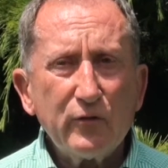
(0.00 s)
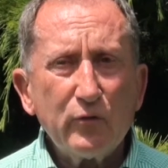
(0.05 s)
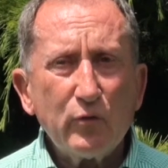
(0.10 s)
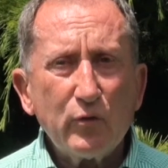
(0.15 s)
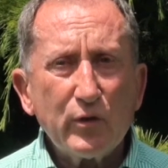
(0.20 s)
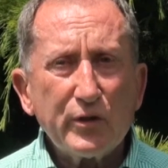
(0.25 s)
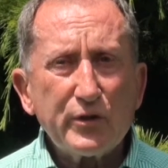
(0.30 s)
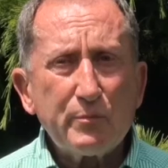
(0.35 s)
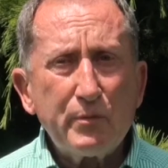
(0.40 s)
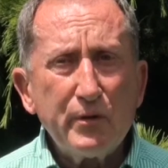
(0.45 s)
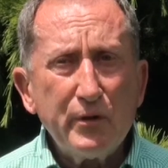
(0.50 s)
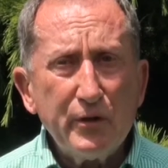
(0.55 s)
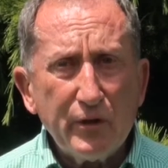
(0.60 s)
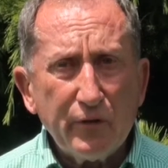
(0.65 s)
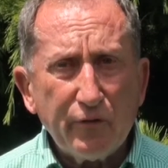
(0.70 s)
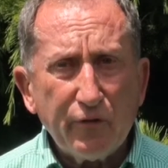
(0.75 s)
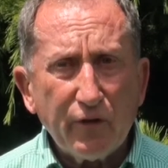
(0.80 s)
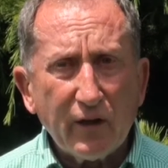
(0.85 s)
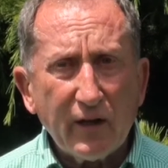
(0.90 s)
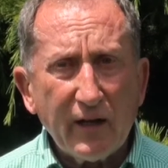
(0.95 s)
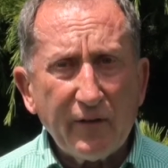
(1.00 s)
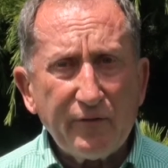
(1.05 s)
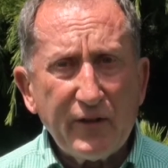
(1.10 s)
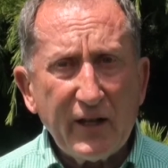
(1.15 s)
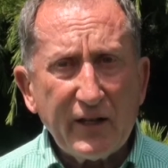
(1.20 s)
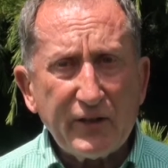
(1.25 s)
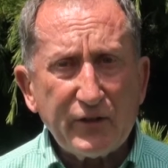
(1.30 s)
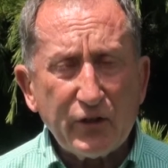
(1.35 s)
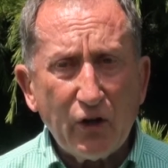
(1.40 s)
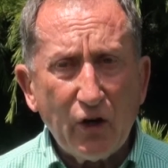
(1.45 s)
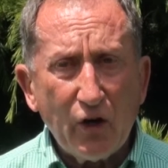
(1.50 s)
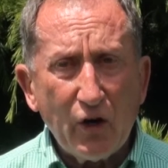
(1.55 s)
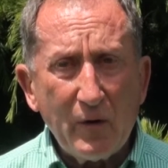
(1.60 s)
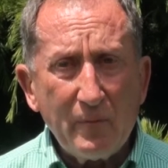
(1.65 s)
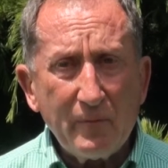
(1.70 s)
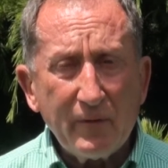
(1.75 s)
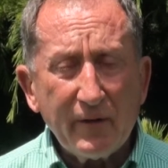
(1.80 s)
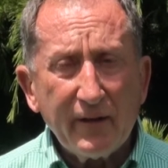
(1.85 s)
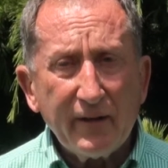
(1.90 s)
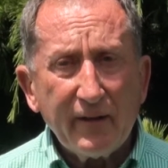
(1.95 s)
was beautiful at that
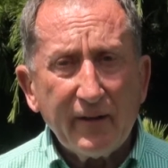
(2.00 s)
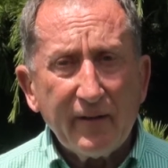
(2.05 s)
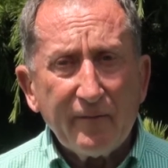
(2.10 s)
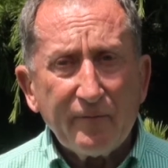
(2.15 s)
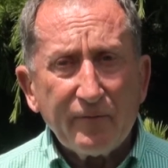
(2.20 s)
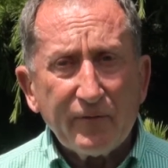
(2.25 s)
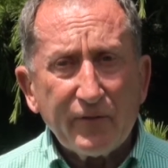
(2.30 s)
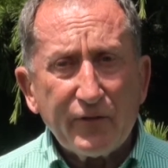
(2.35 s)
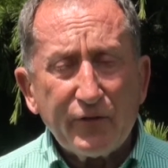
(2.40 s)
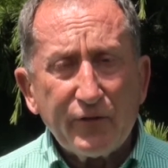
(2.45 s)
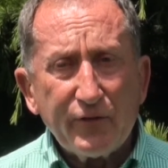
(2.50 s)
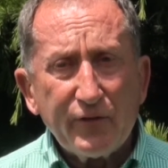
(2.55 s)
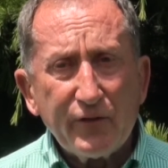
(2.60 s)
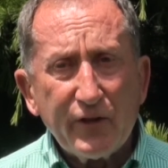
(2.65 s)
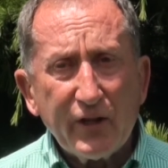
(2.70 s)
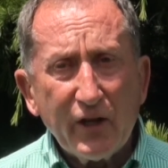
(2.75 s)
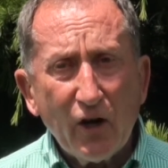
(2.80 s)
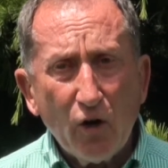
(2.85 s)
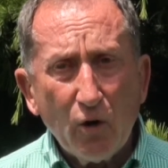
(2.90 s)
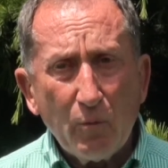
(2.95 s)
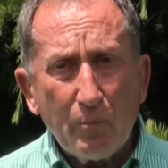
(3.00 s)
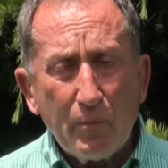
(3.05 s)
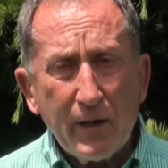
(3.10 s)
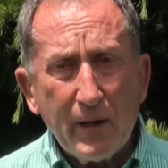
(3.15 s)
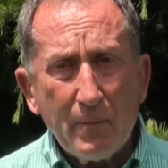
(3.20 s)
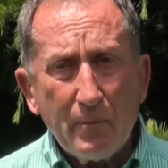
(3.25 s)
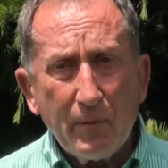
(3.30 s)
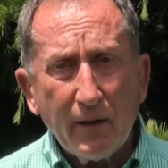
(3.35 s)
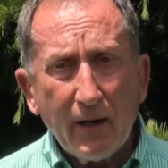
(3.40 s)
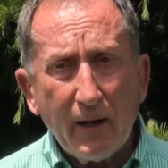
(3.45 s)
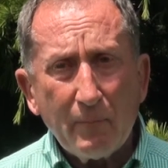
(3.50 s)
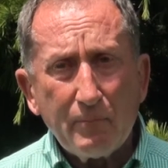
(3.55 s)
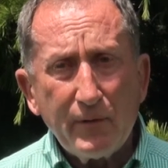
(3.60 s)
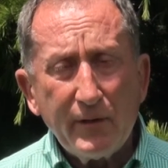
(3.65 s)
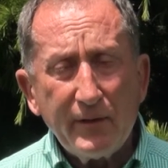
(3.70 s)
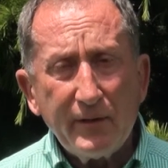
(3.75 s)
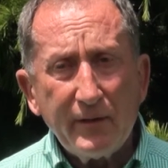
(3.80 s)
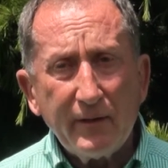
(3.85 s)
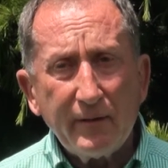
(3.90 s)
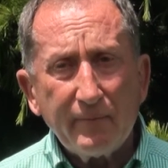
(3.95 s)
time. The old people up
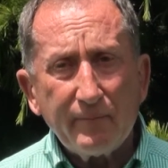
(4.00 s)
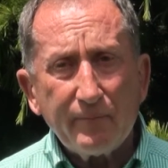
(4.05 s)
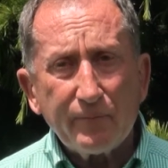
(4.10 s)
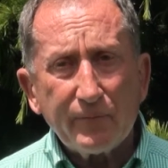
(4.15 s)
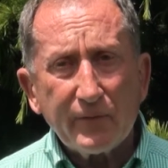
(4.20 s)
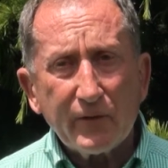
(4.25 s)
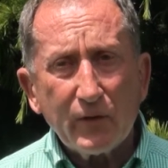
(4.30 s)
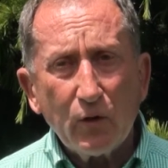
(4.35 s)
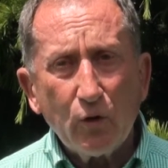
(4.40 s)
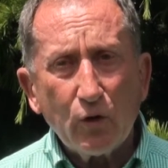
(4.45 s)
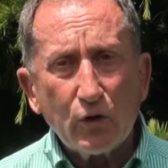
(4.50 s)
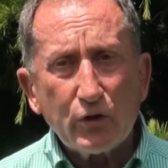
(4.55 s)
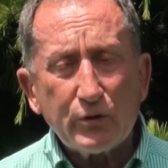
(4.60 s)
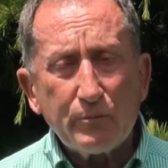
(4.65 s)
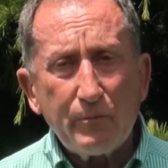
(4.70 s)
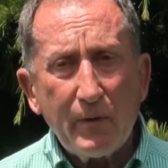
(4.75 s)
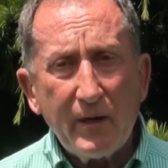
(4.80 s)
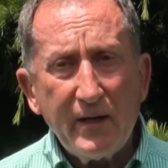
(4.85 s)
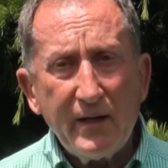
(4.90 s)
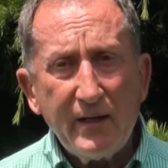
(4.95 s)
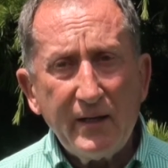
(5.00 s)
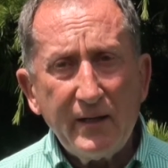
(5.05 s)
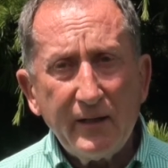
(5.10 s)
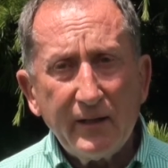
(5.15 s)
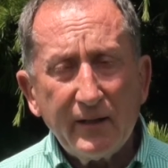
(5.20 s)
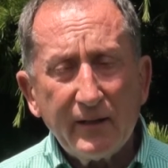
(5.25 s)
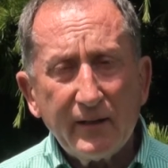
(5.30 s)
in Hawke's Bay,